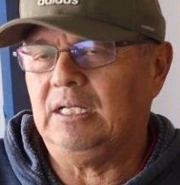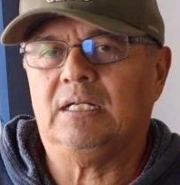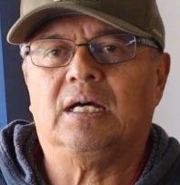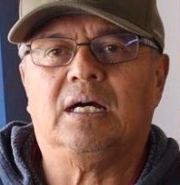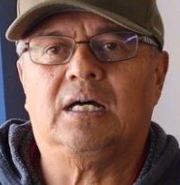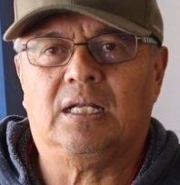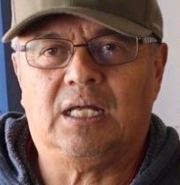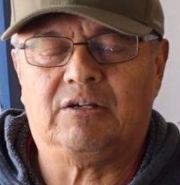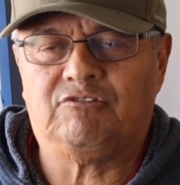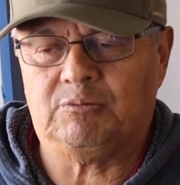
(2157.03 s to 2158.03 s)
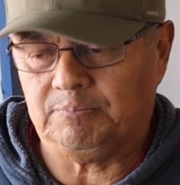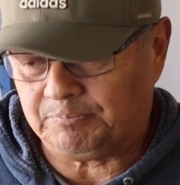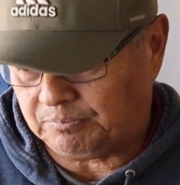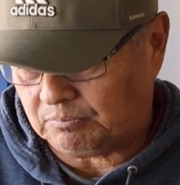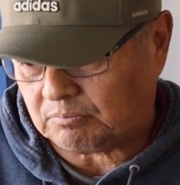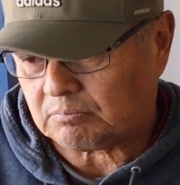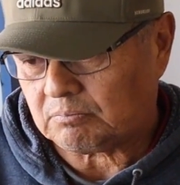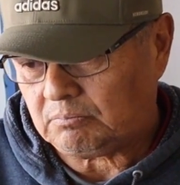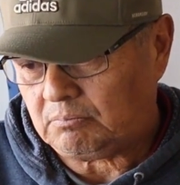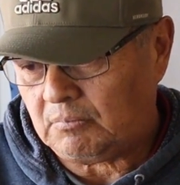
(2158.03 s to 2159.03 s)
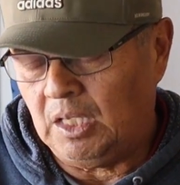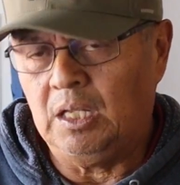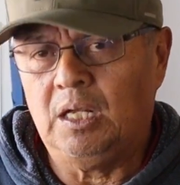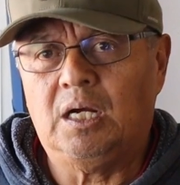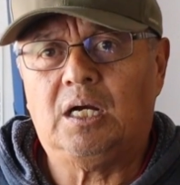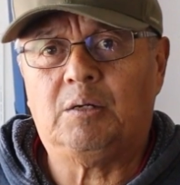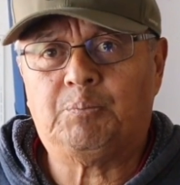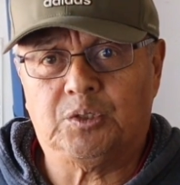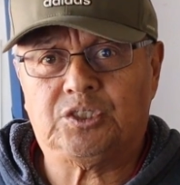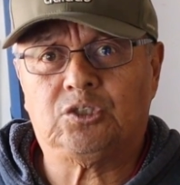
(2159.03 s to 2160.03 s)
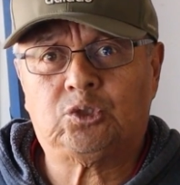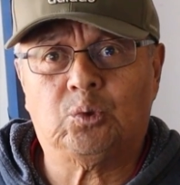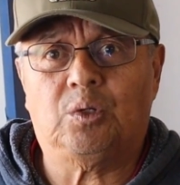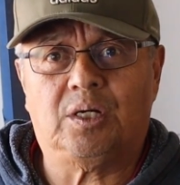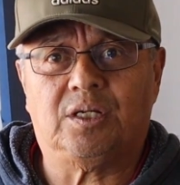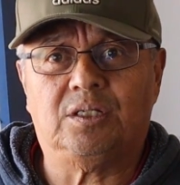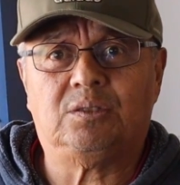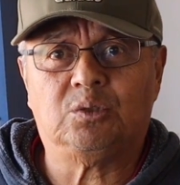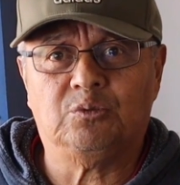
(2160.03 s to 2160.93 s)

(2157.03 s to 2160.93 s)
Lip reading: And a lot of them are pushing 200,